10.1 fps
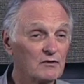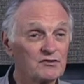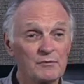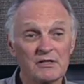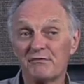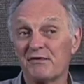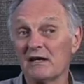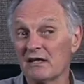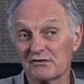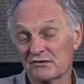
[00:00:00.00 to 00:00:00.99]
Some of the
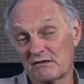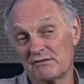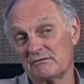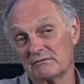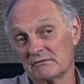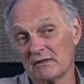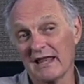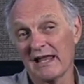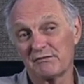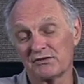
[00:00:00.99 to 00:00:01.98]
funniest
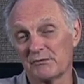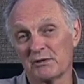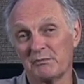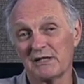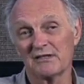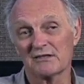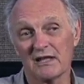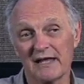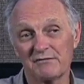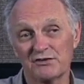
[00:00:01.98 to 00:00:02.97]
laughs, some of the biggest
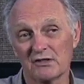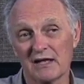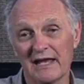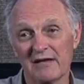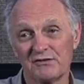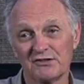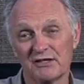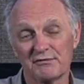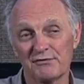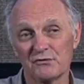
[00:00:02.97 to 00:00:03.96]
laughs you'll have is
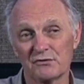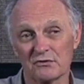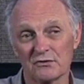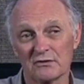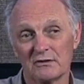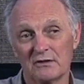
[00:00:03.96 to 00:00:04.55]
at a funeral.